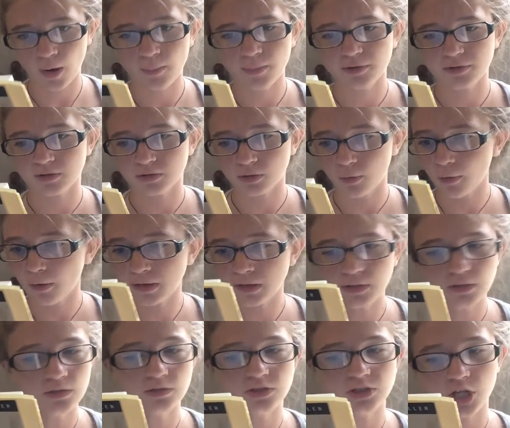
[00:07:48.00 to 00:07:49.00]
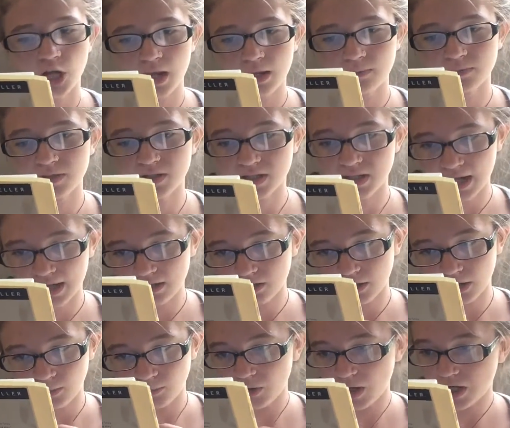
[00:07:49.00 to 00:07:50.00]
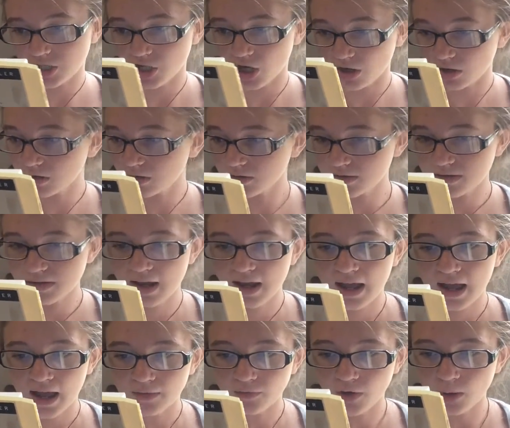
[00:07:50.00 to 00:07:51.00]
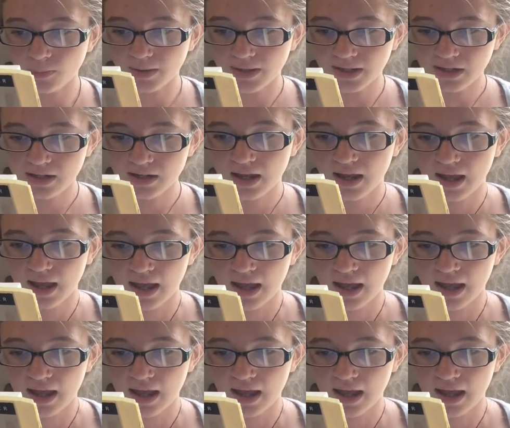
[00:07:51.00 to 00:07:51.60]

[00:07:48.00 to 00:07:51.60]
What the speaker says: Robert Loylo, James Taylor, and Ray Charles have all been,